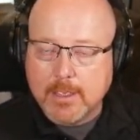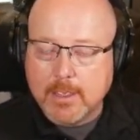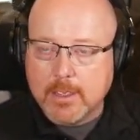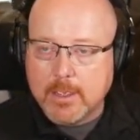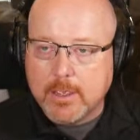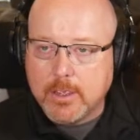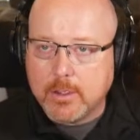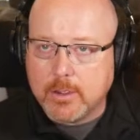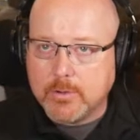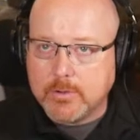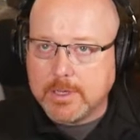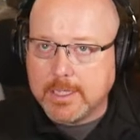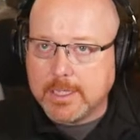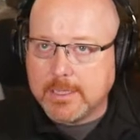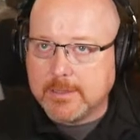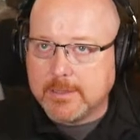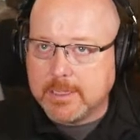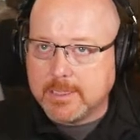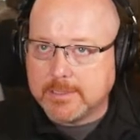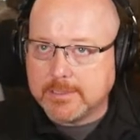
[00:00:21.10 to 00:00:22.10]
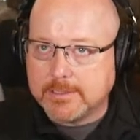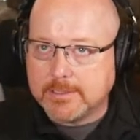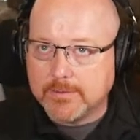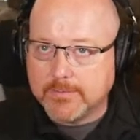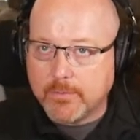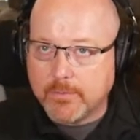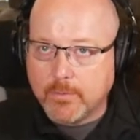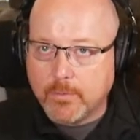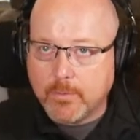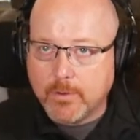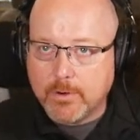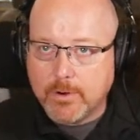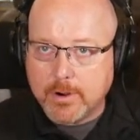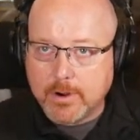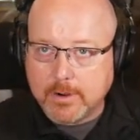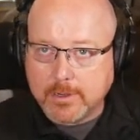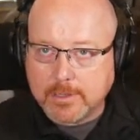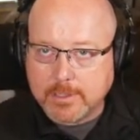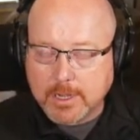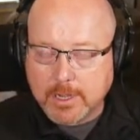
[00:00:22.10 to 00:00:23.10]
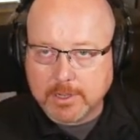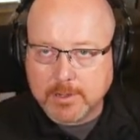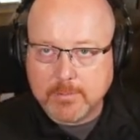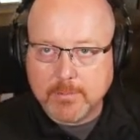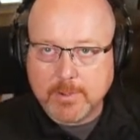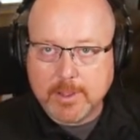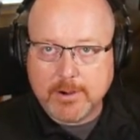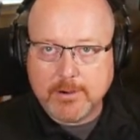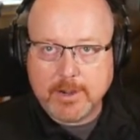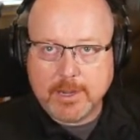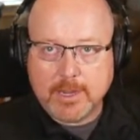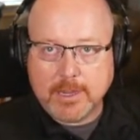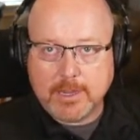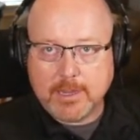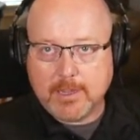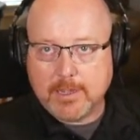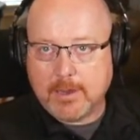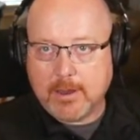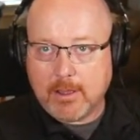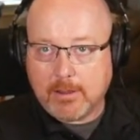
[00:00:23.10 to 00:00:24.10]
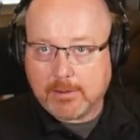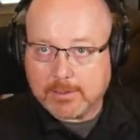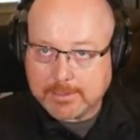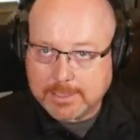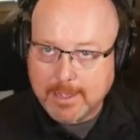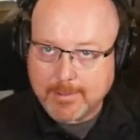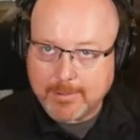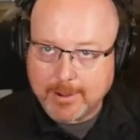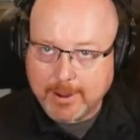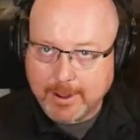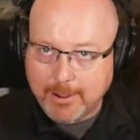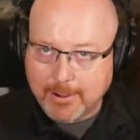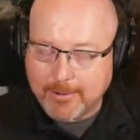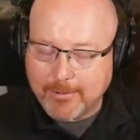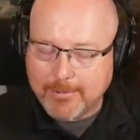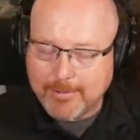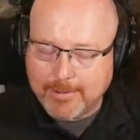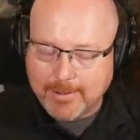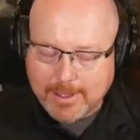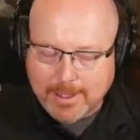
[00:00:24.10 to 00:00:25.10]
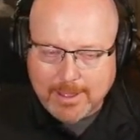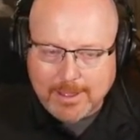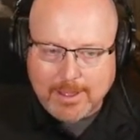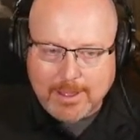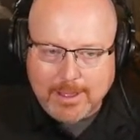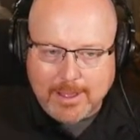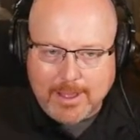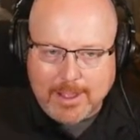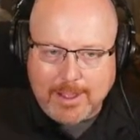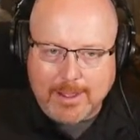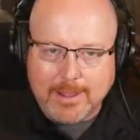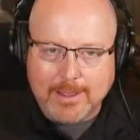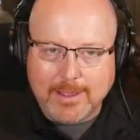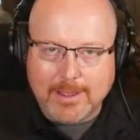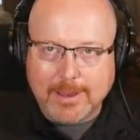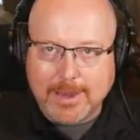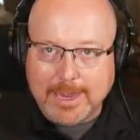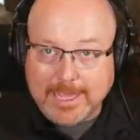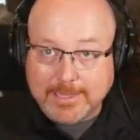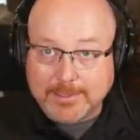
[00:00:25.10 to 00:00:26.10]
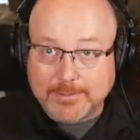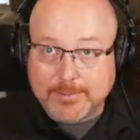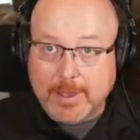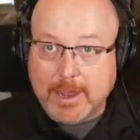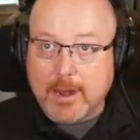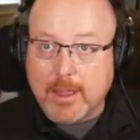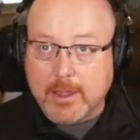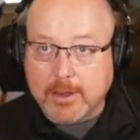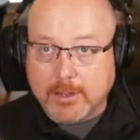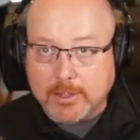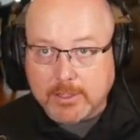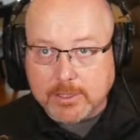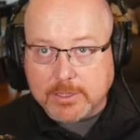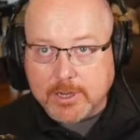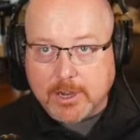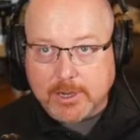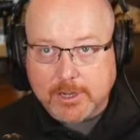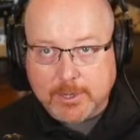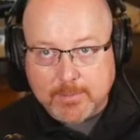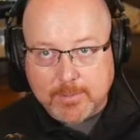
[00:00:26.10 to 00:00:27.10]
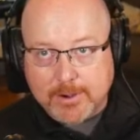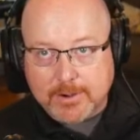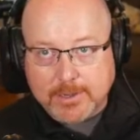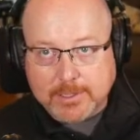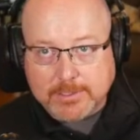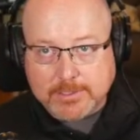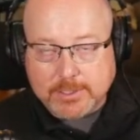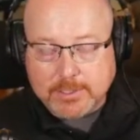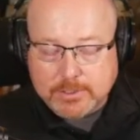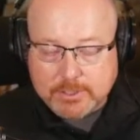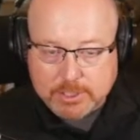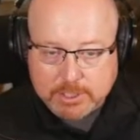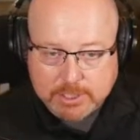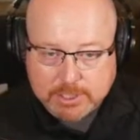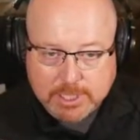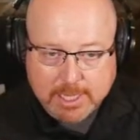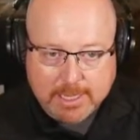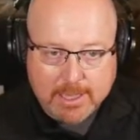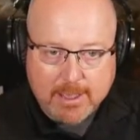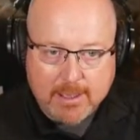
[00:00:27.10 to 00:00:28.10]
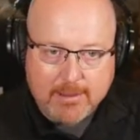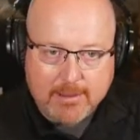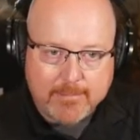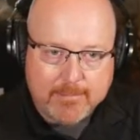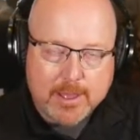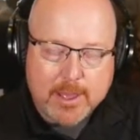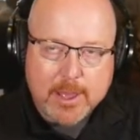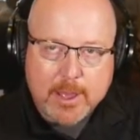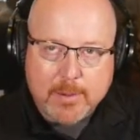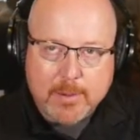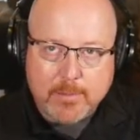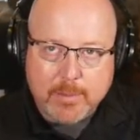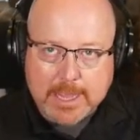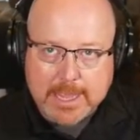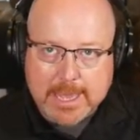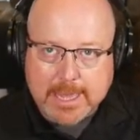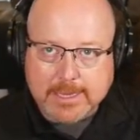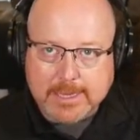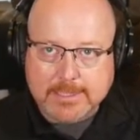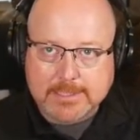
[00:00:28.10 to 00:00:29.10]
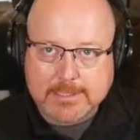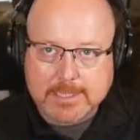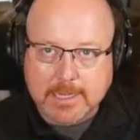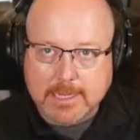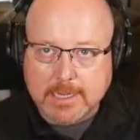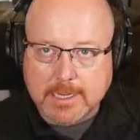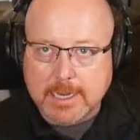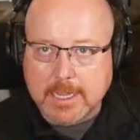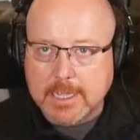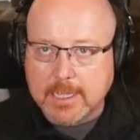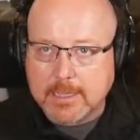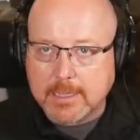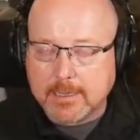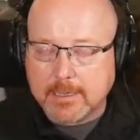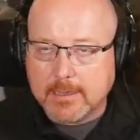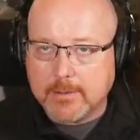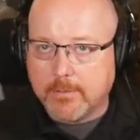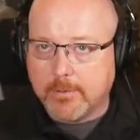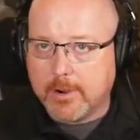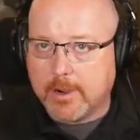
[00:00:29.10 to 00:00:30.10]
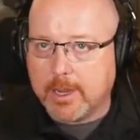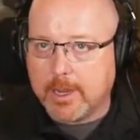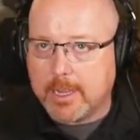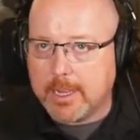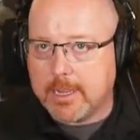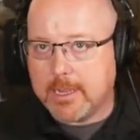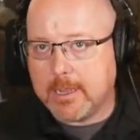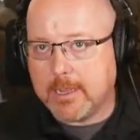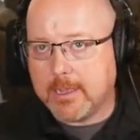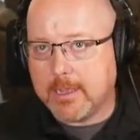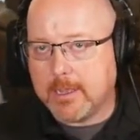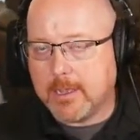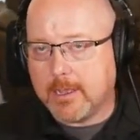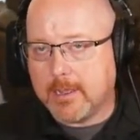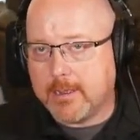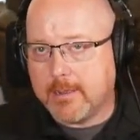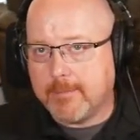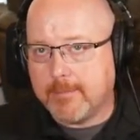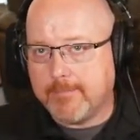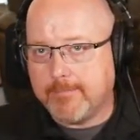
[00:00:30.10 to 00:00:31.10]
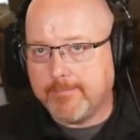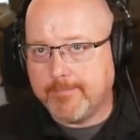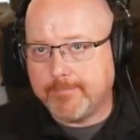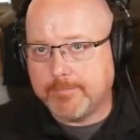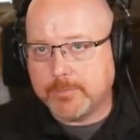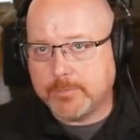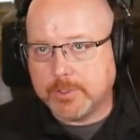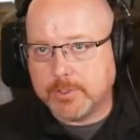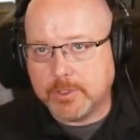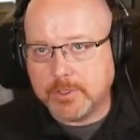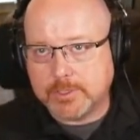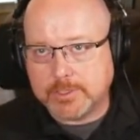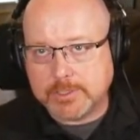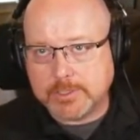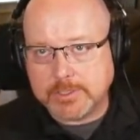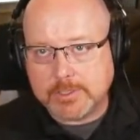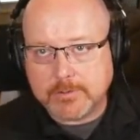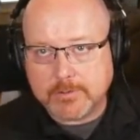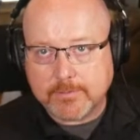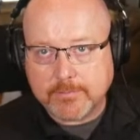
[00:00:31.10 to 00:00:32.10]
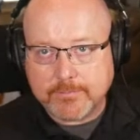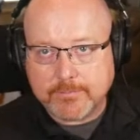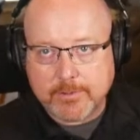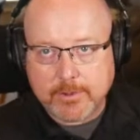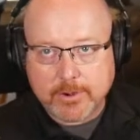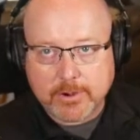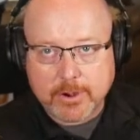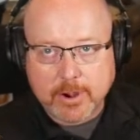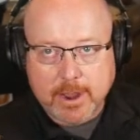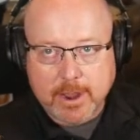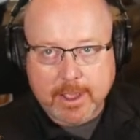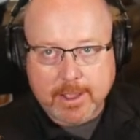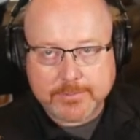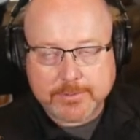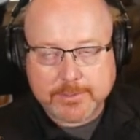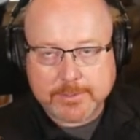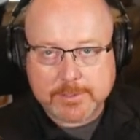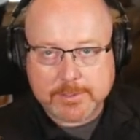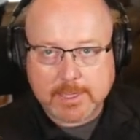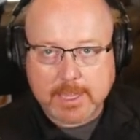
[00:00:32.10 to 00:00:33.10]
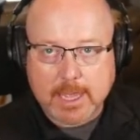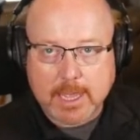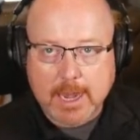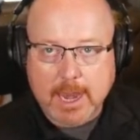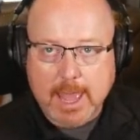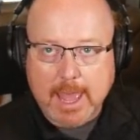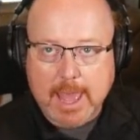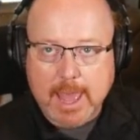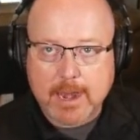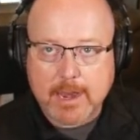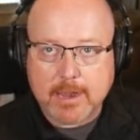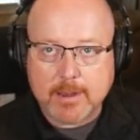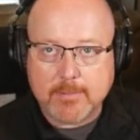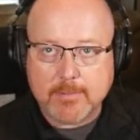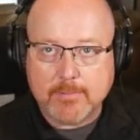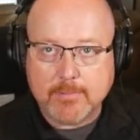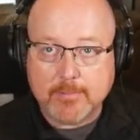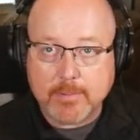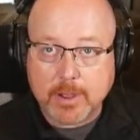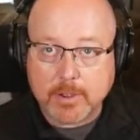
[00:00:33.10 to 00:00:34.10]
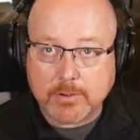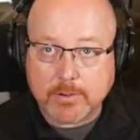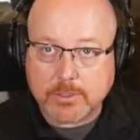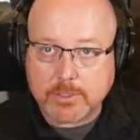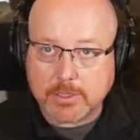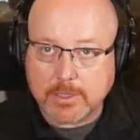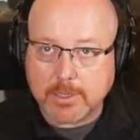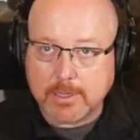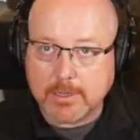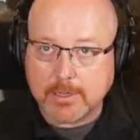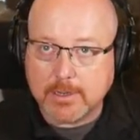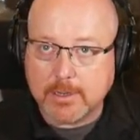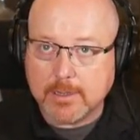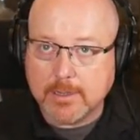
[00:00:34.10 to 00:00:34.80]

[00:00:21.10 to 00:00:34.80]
who did the Civil War documentary a long time ago. And he's made a lot of good documentaries that you should check out. But he had this technique where he took still photographs and added motion